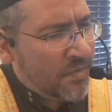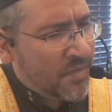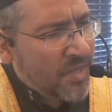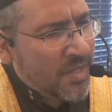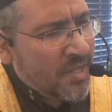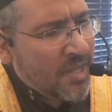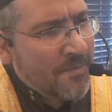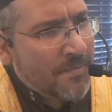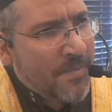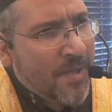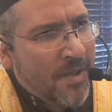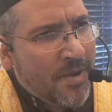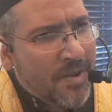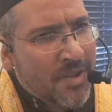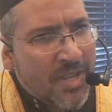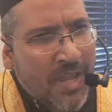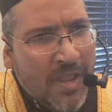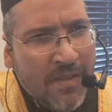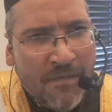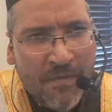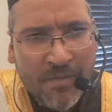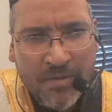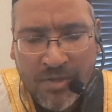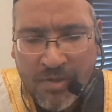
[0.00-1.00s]
think about it,
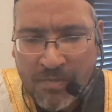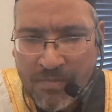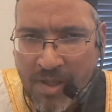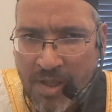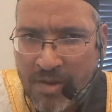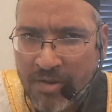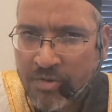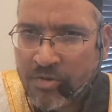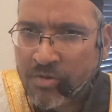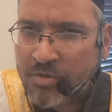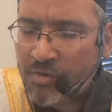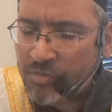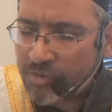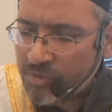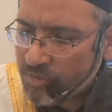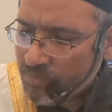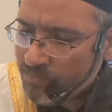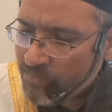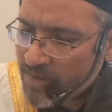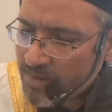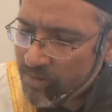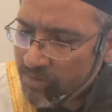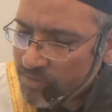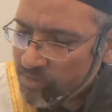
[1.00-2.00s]
even the modern
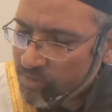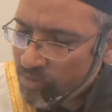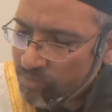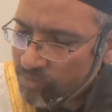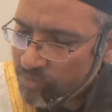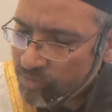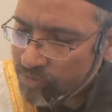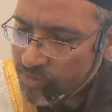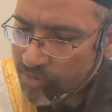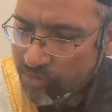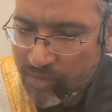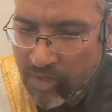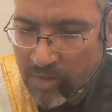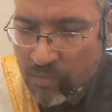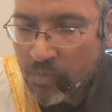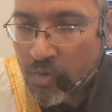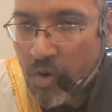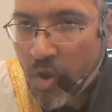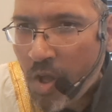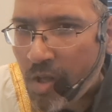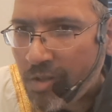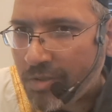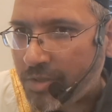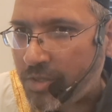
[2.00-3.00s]
culture, and we're
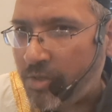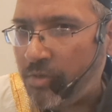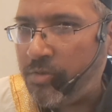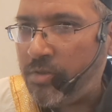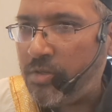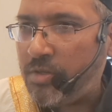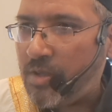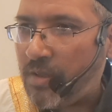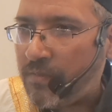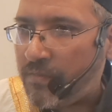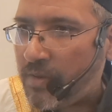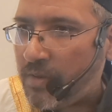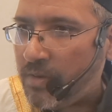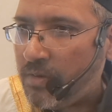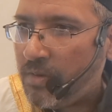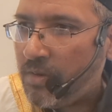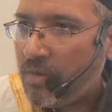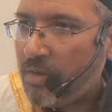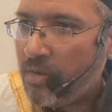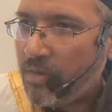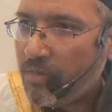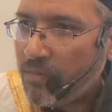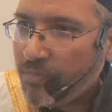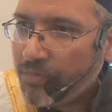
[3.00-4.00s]
all guilty of it,
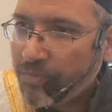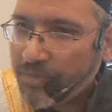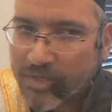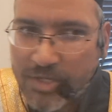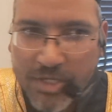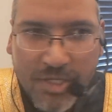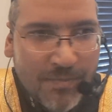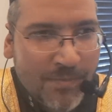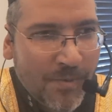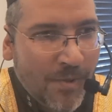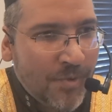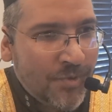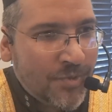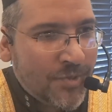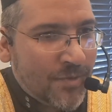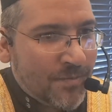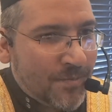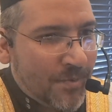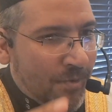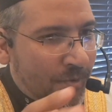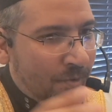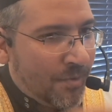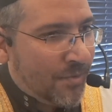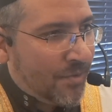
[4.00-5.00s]

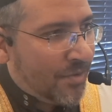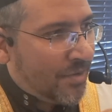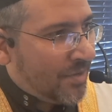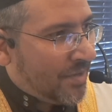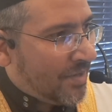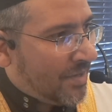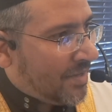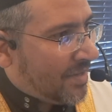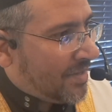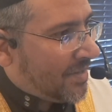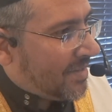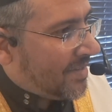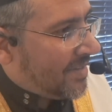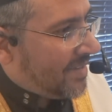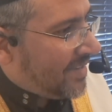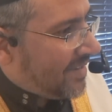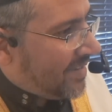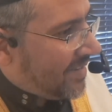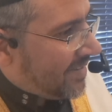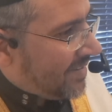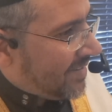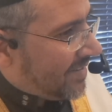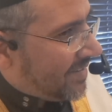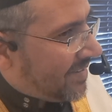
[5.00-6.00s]
disposable
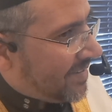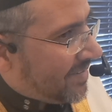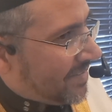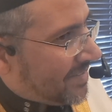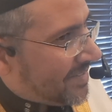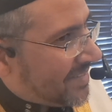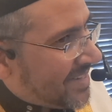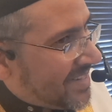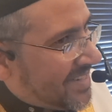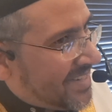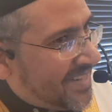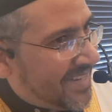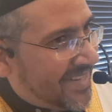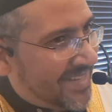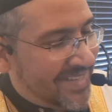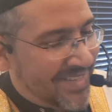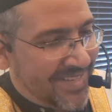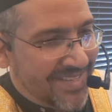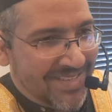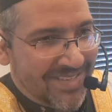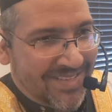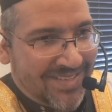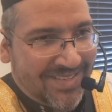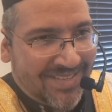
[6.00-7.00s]

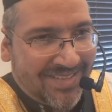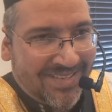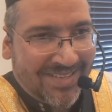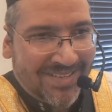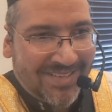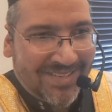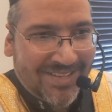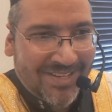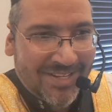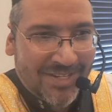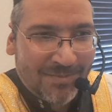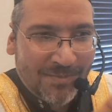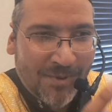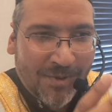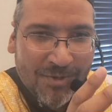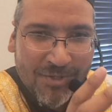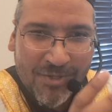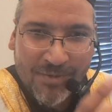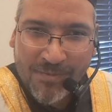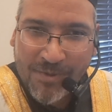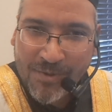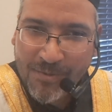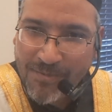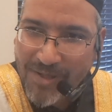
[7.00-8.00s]
dishes,
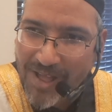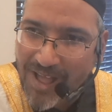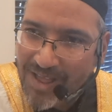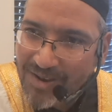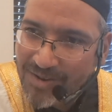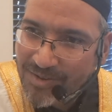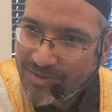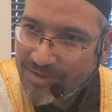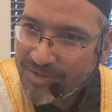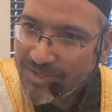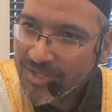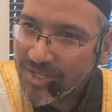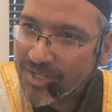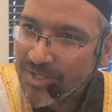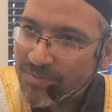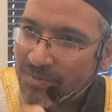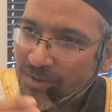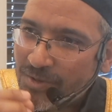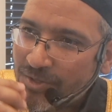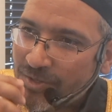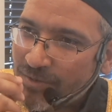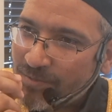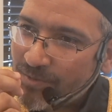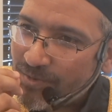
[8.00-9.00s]
disposable bottles,
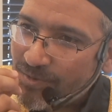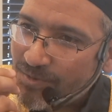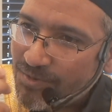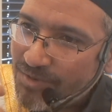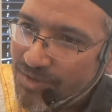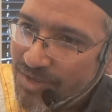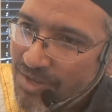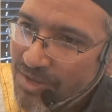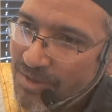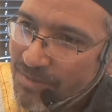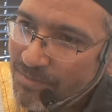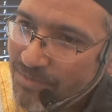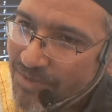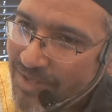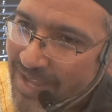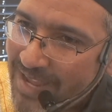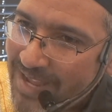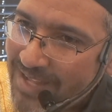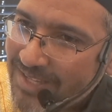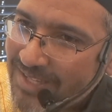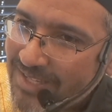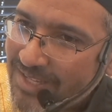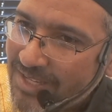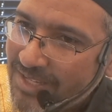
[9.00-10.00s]
disposable
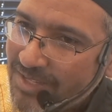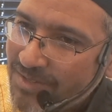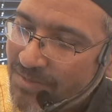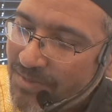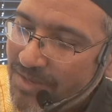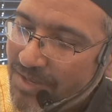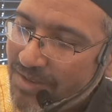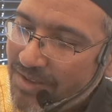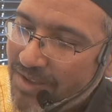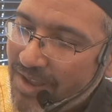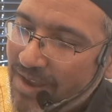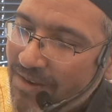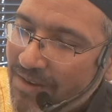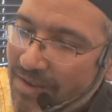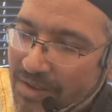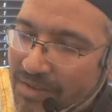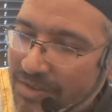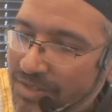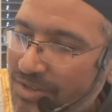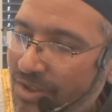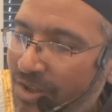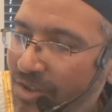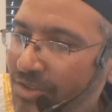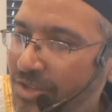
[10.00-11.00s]
plates,
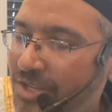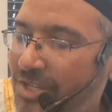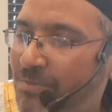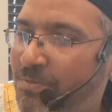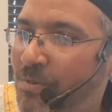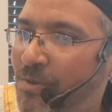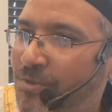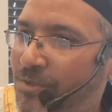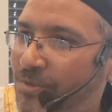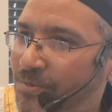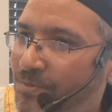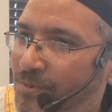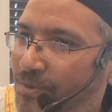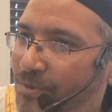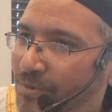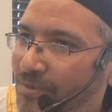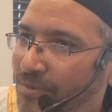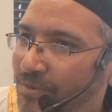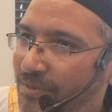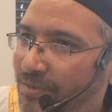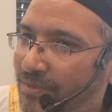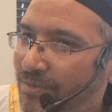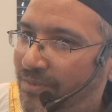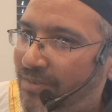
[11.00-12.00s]
it's all
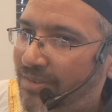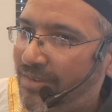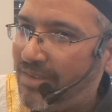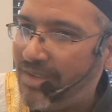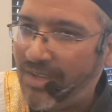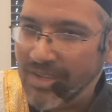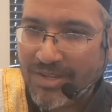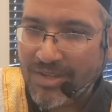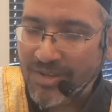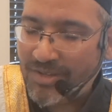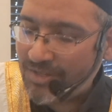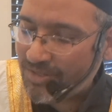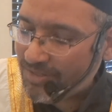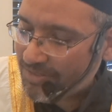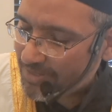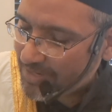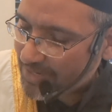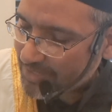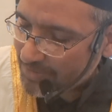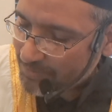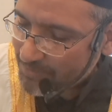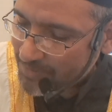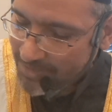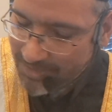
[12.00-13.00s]
disposable. It used
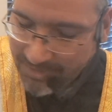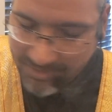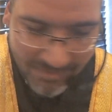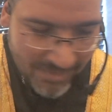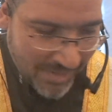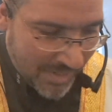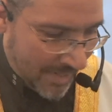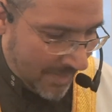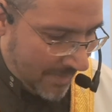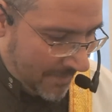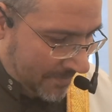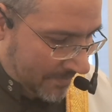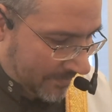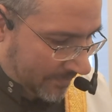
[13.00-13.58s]
not to be this way.